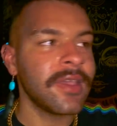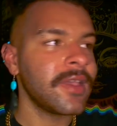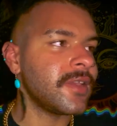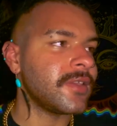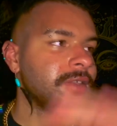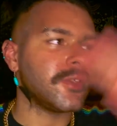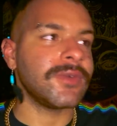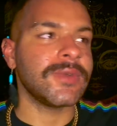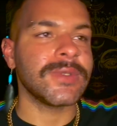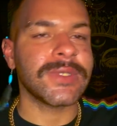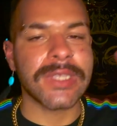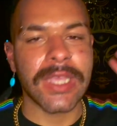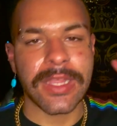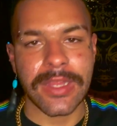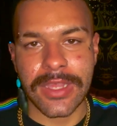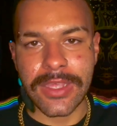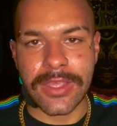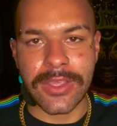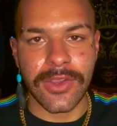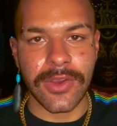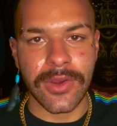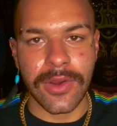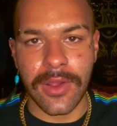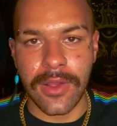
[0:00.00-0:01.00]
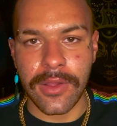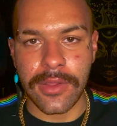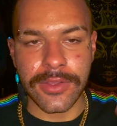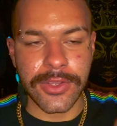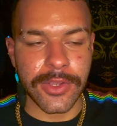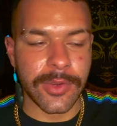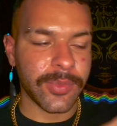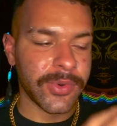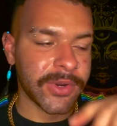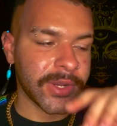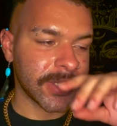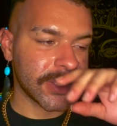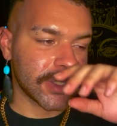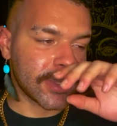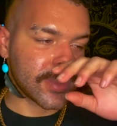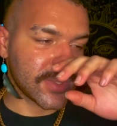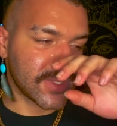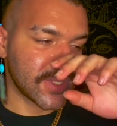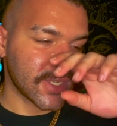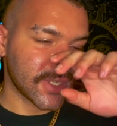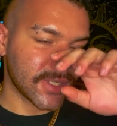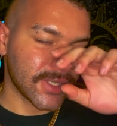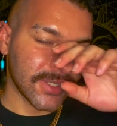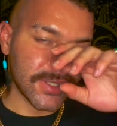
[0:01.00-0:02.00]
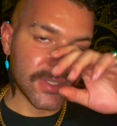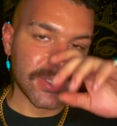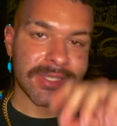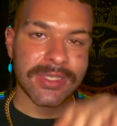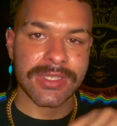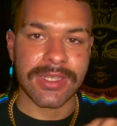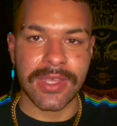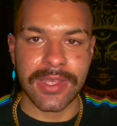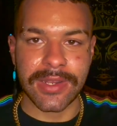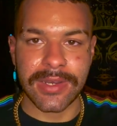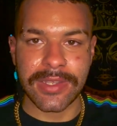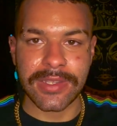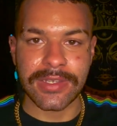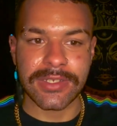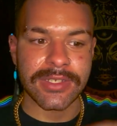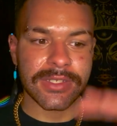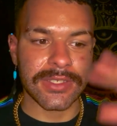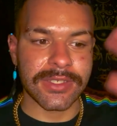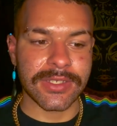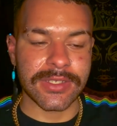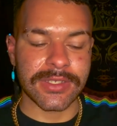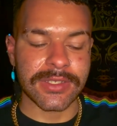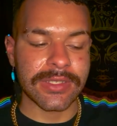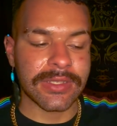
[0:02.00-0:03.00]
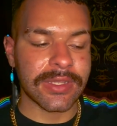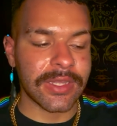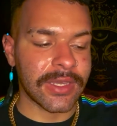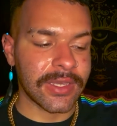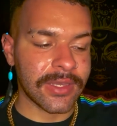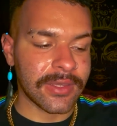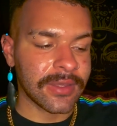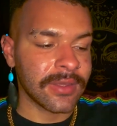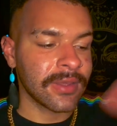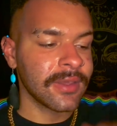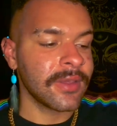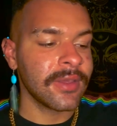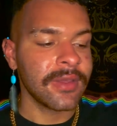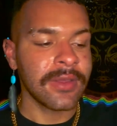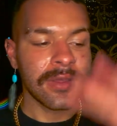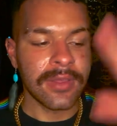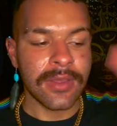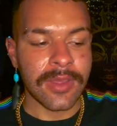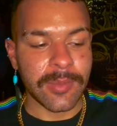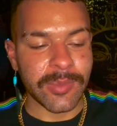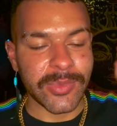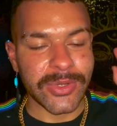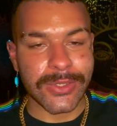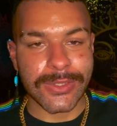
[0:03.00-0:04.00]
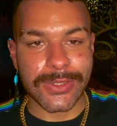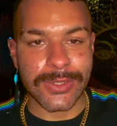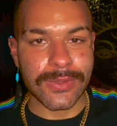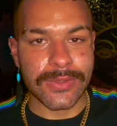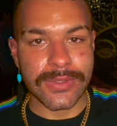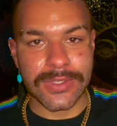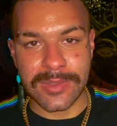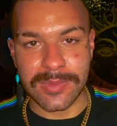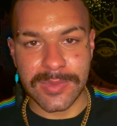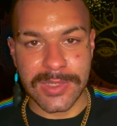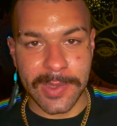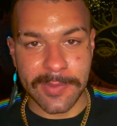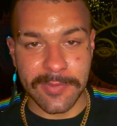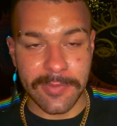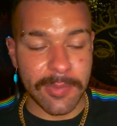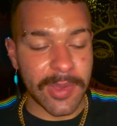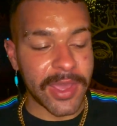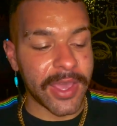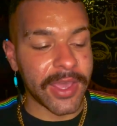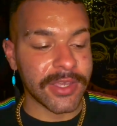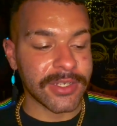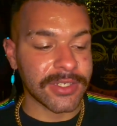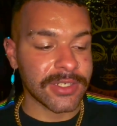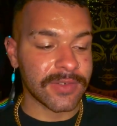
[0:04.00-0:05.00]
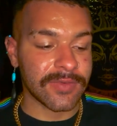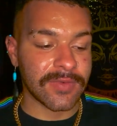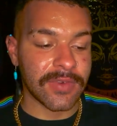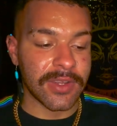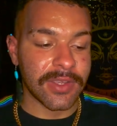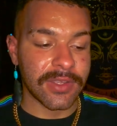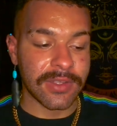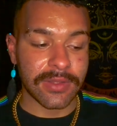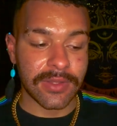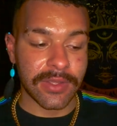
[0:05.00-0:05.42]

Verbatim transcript: you selling all your prized possessions, honey, just to like pursue some type of passion, right?